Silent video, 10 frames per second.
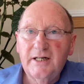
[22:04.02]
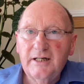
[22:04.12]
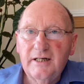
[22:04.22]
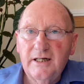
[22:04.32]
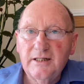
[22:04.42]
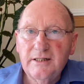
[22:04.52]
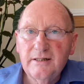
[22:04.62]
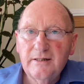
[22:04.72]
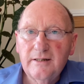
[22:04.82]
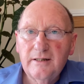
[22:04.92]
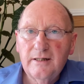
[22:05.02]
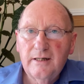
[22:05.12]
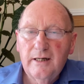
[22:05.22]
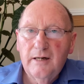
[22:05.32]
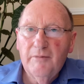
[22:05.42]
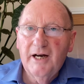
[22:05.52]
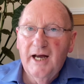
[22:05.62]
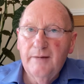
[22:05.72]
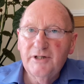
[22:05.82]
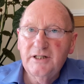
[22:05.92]
increase, but
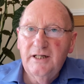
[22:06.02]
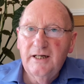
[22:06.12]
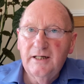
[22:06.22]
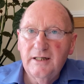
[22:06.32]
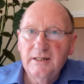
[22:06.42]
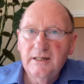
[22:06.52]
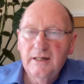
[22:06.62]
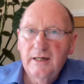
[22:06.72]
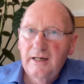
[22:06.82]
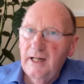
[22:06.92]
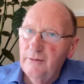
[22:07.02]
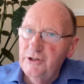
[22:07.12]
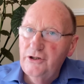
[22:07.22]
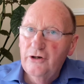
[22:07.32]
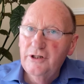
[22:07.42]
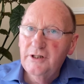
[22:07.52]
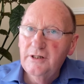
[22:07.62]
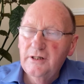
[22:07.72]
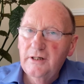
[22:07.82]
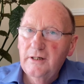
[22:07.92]
I must decrease. That was John's
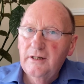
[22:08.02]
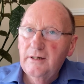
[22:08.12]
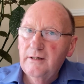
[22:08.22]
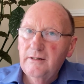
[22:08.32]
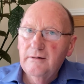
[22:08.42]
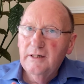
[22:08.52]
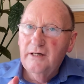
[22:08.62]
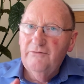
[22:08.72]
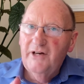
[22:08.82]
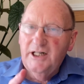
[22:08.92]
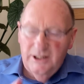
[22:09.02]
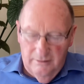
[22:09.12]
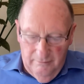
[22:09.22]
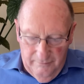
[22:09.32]
conviction.